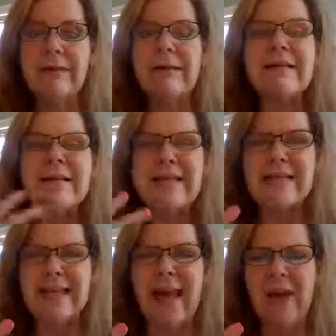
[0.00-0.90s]
does
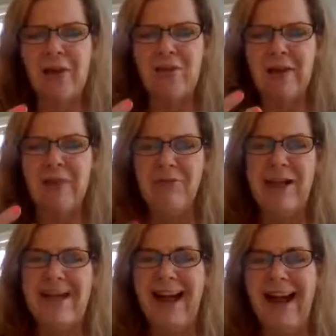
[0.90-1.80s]
his nails
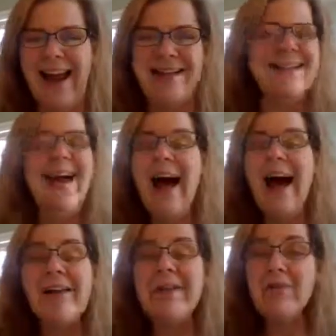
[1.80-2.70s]
every night.
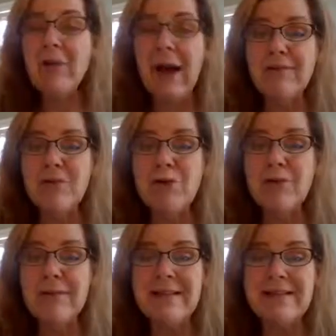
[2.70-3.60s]
I never have to
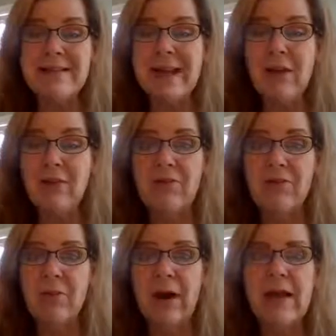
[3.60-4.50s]
trim his nails.
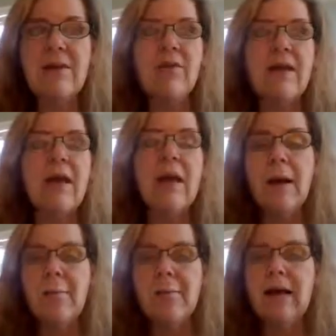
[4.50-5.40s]
It's crazy.
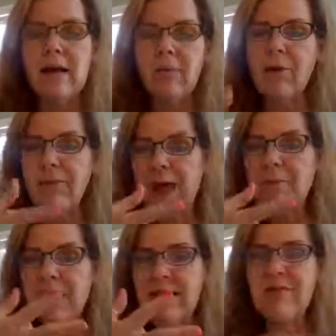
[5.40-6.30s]
But what
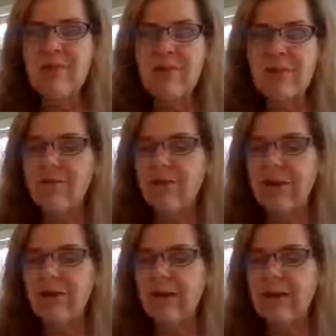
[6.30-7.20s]
that means is his
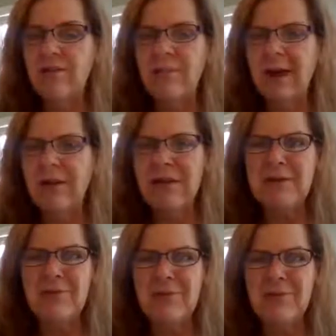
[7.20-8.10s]
feet are in his mouth.
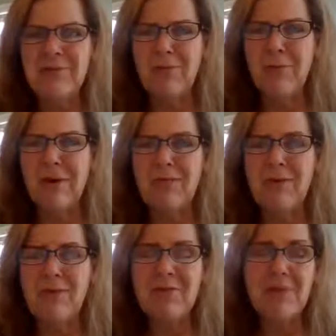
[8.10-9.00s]
It's just one of
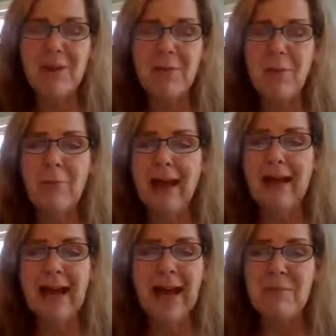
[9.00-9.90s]
those terrible
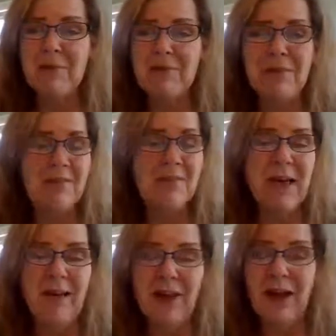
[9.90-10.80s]
bad habits. He doesn't
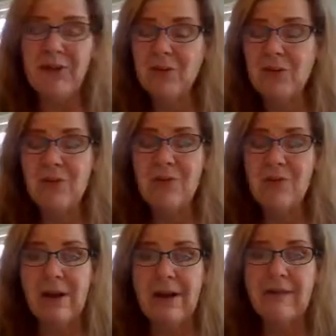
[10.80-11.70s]
have
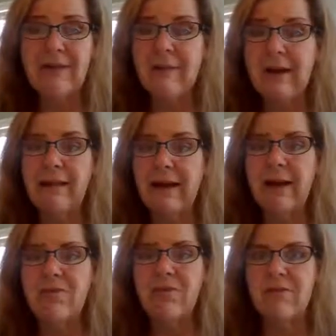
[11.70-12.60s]
allergies or anything like
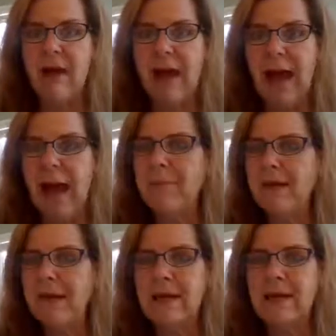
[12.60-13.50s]
that. It's just a
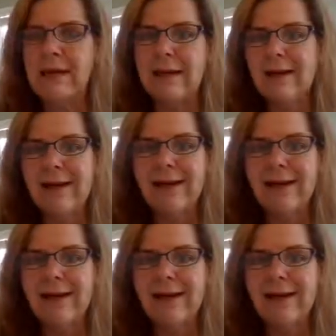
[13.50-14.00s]
habit he